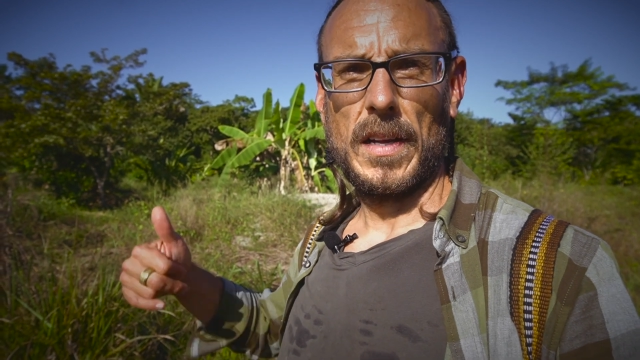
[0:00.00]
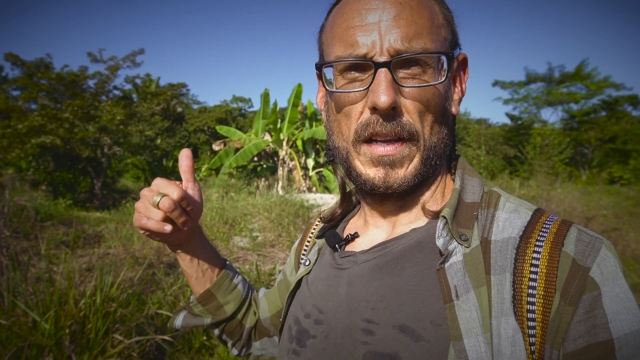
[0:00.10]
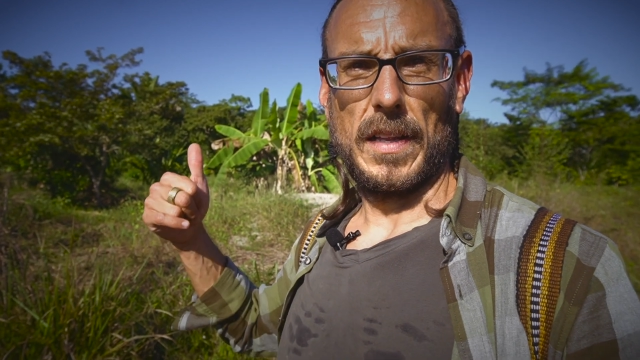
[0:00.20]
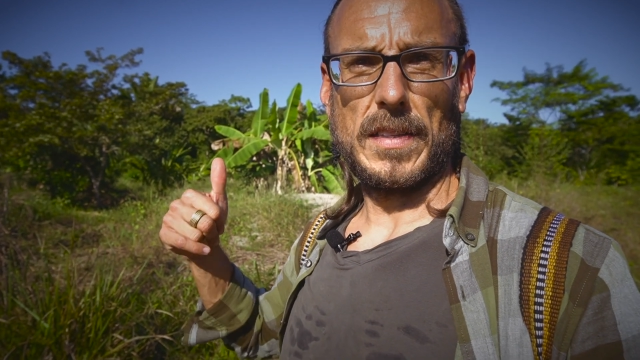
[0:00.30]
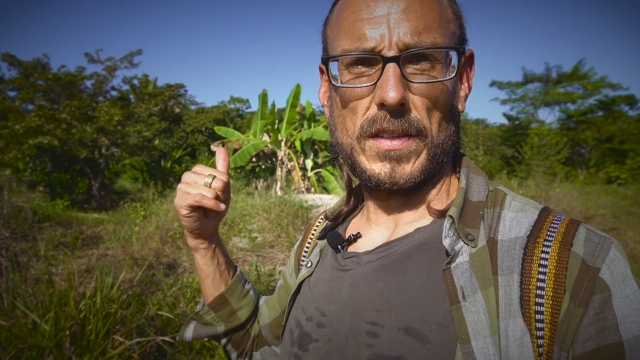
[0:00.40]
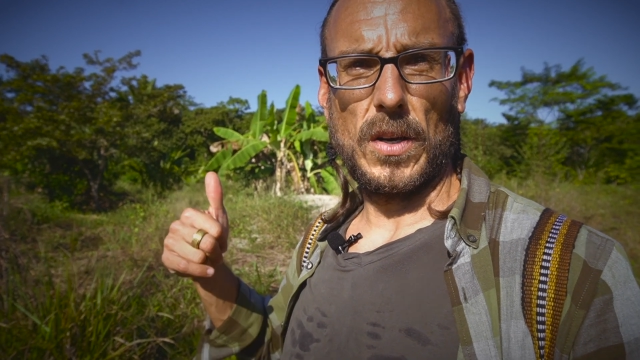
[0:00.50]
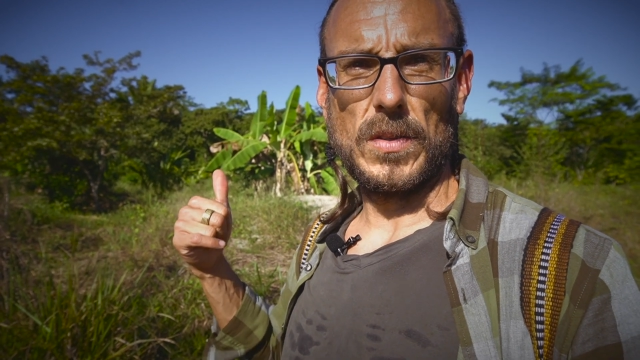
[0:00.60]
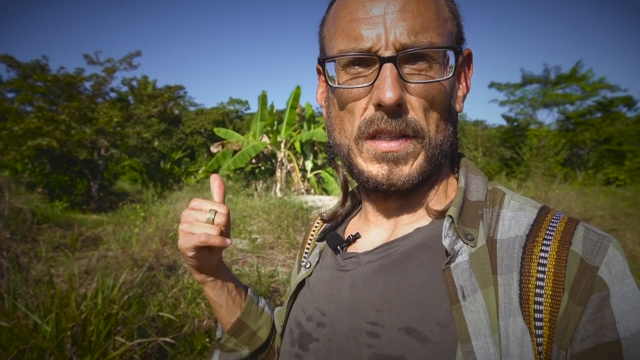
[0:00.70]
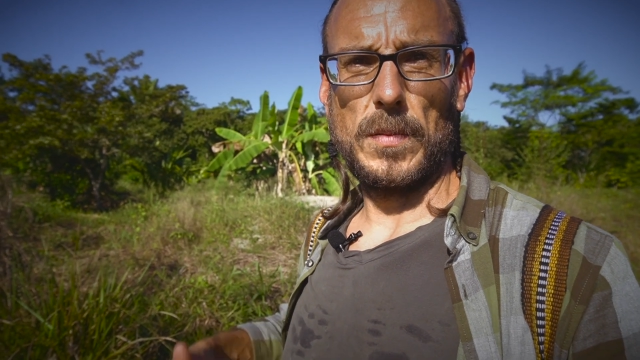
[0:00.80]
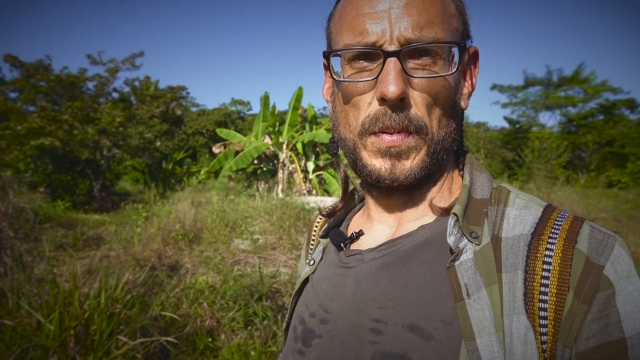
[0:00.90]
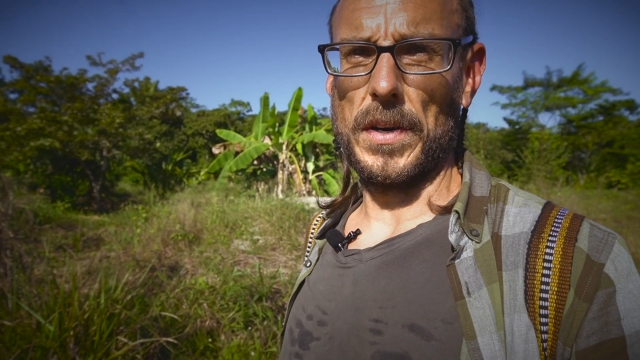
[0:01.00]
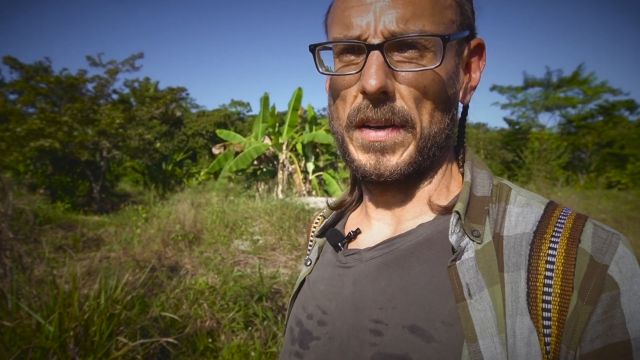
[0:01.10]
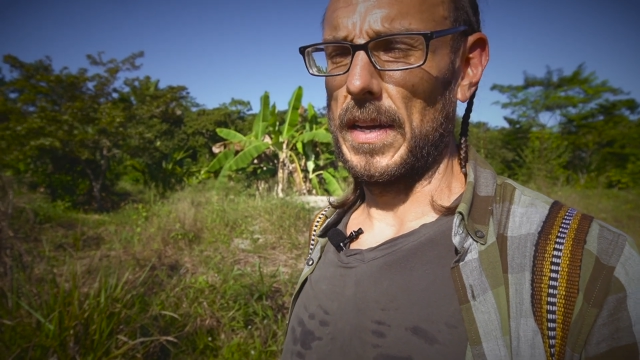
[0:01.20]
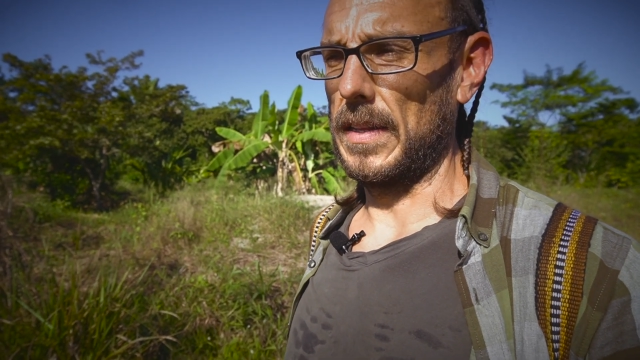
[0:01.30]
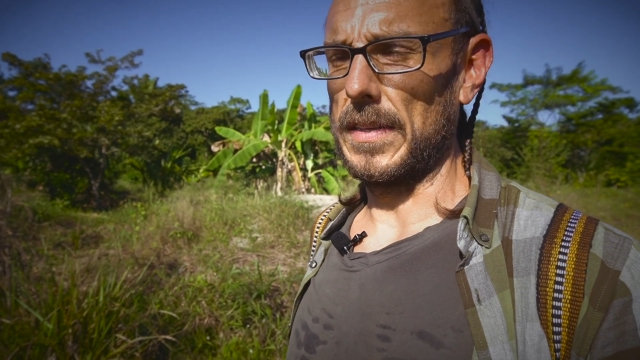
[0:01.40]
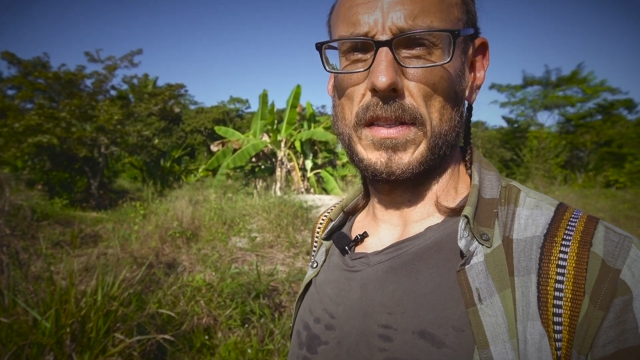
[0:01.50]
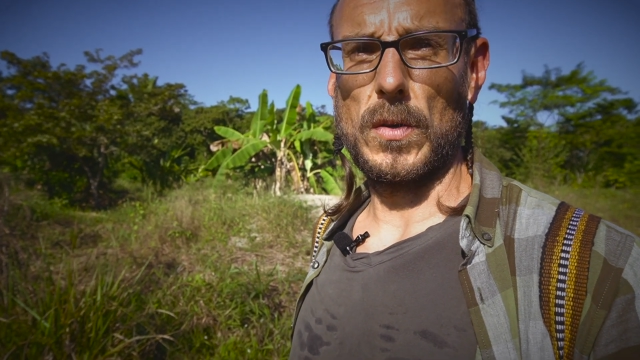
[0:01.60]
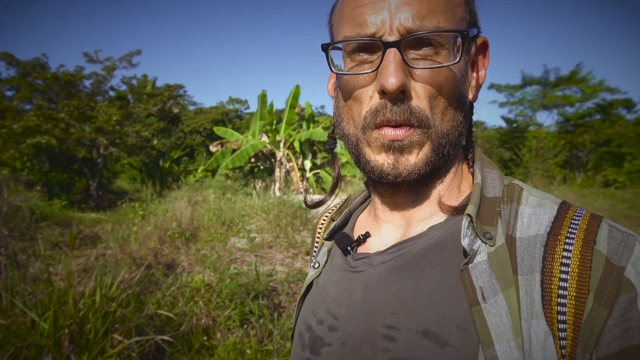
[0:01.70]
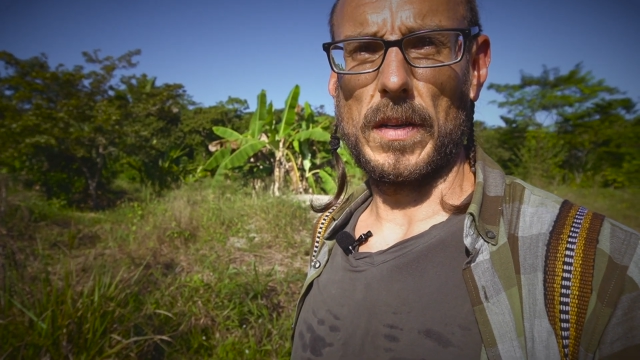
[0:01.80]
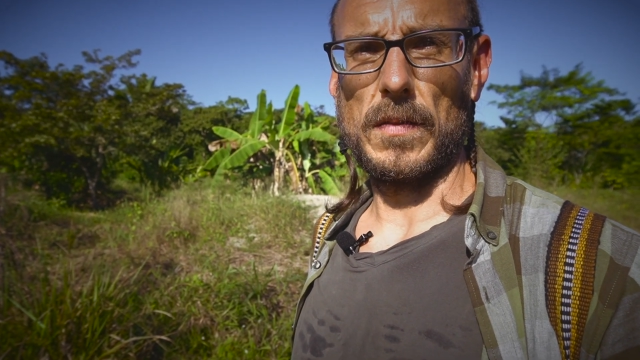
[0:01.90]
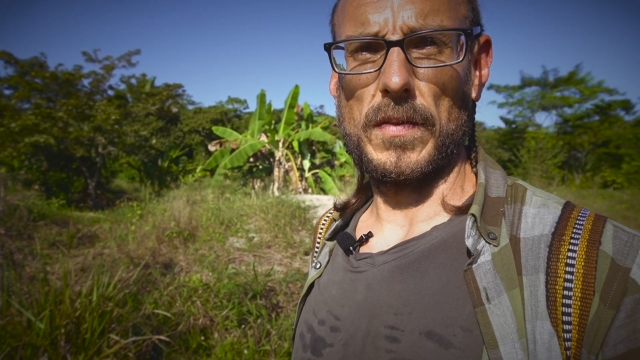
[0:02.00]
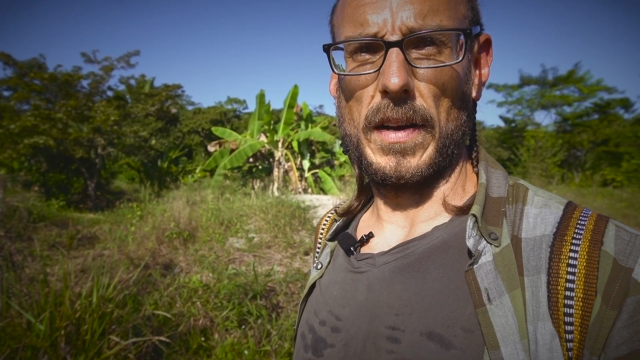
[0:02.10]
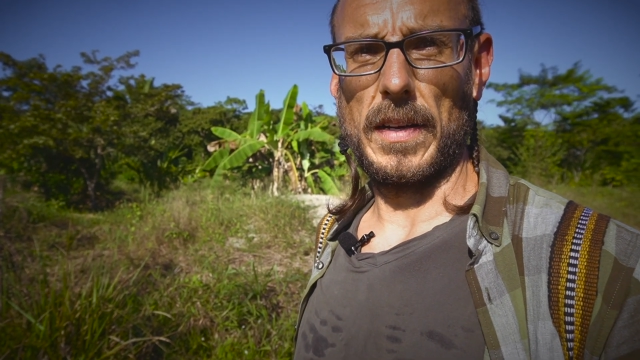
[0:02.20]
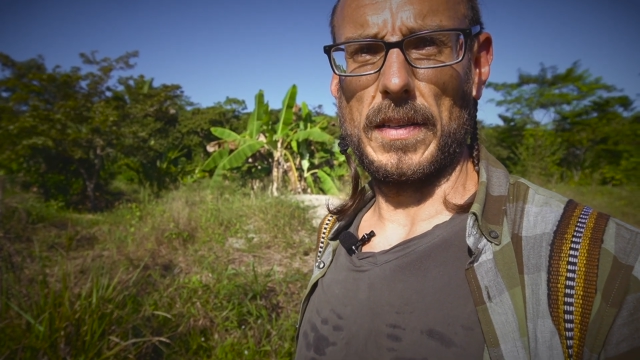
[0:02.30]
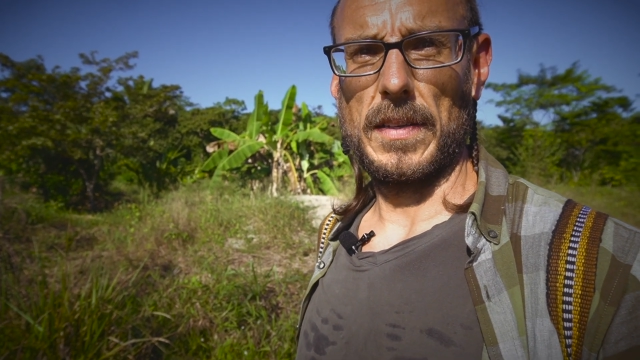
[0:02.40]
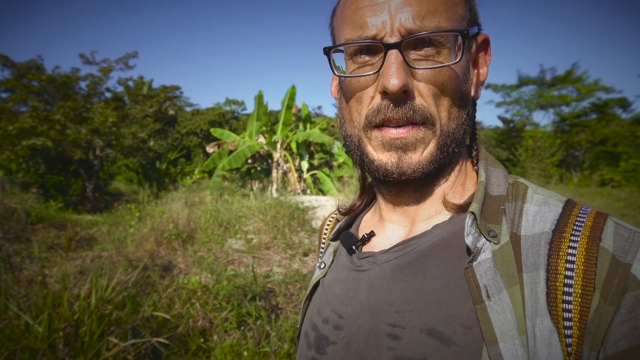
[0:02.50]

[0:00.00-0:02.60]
Let's go deeper and let's see what we can find.